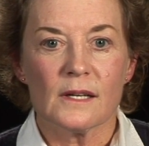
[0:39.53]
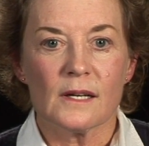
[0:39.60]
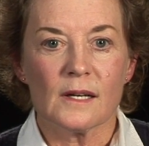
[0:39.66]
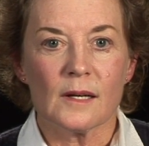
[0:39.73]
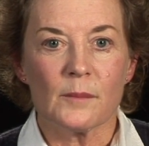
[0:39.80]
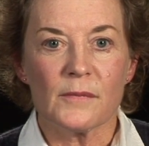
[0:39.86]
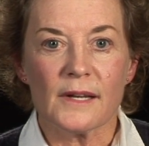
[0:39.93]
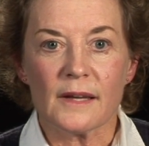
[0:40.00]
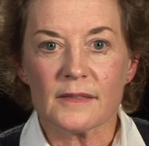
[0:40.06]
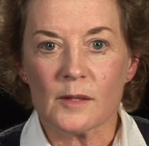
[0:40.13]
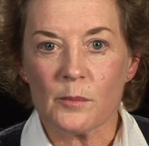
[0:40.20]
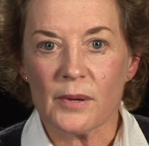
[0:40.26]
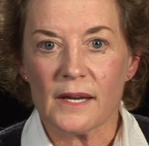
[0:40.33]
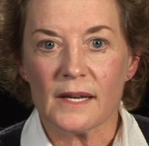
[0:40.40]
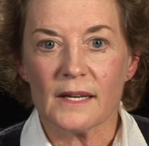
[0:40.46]
um, that
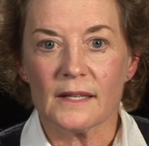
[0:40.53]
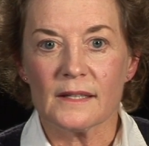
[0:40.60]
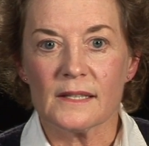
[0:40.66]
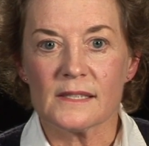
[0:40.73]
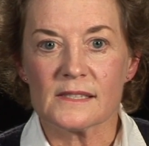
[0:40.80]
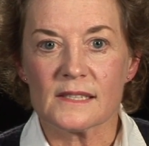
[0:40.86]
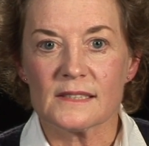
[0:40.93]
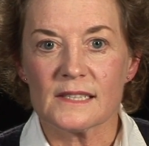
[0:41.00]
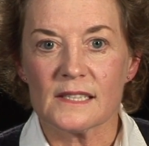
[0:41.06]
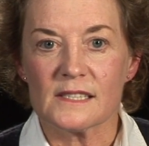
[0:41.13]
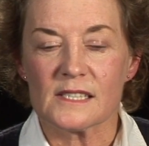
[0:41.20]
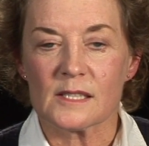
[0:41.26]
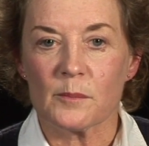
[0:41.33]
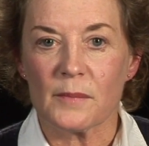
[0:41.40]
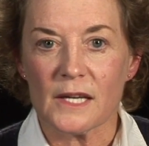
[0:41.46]
the pain is indeed
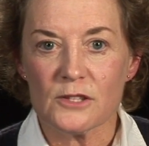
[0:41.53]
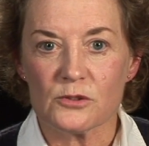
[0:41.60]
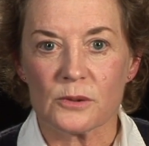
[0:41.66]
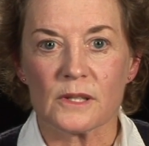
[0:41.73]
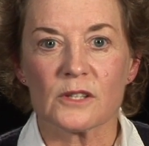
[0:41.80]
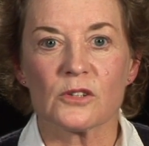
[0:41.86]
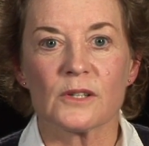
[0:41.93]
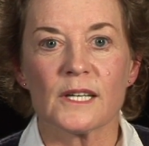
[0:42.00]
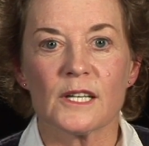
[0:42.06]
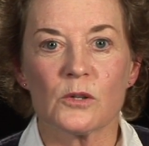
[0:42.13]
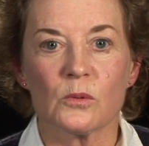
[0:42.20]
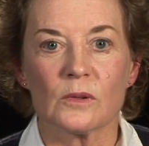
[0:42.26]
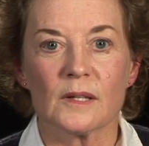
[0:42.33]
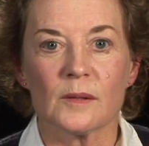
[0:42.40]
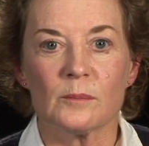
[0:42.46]
symmetric or
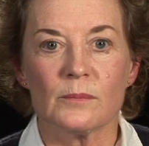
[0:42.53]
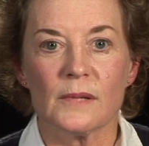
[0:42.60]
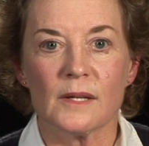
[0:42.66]
equal in,